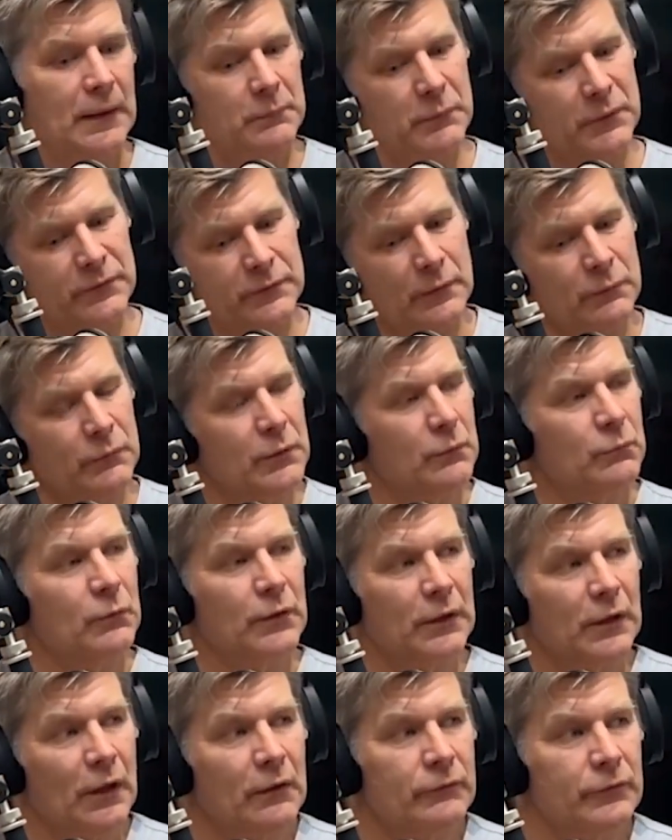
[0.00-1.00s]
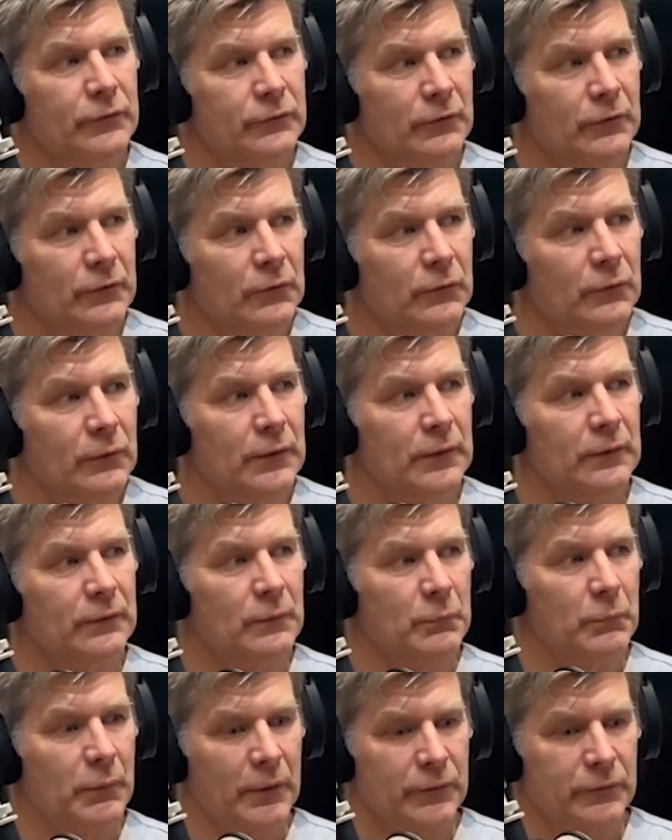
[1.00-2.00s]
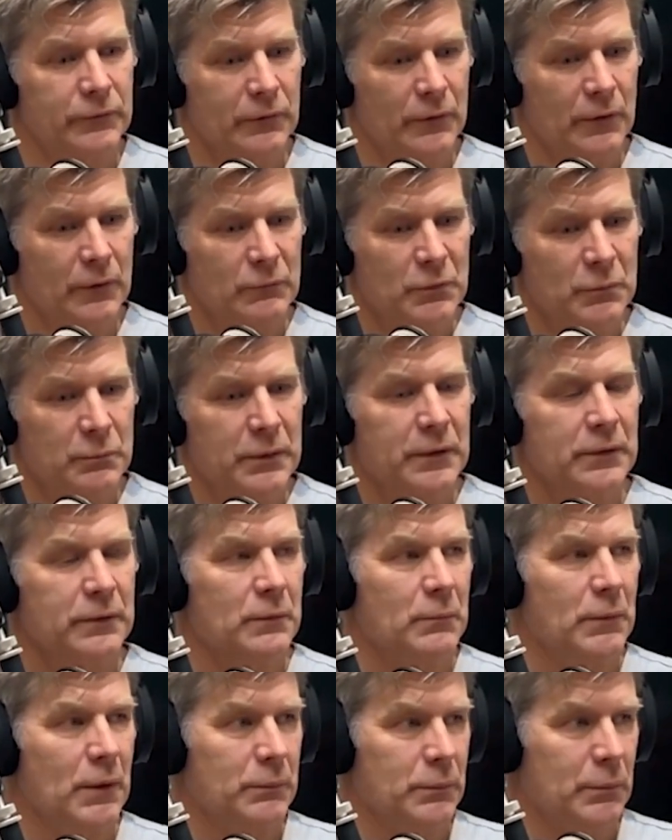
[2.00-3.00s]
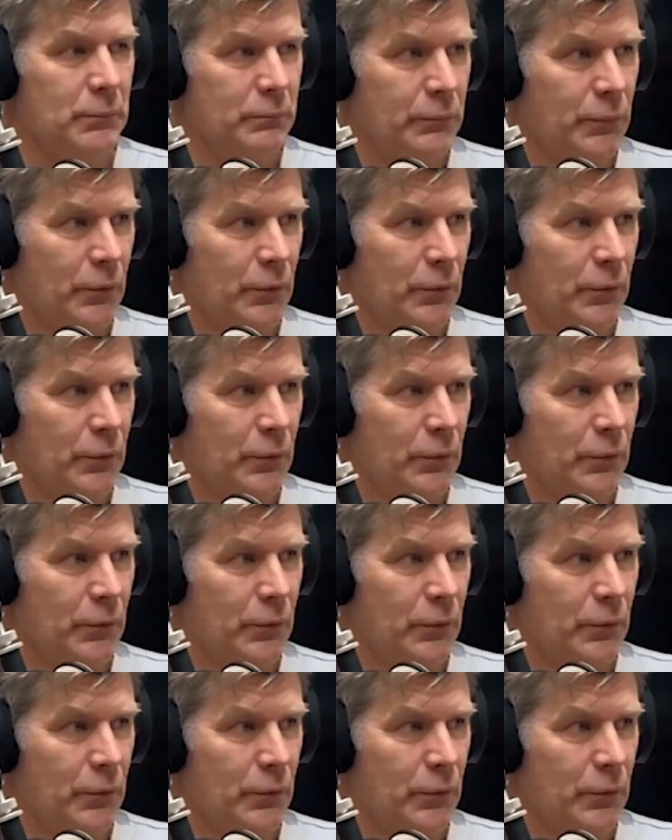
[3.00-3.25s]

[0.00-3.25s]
but some of them recover so quick that by the time you pick them up and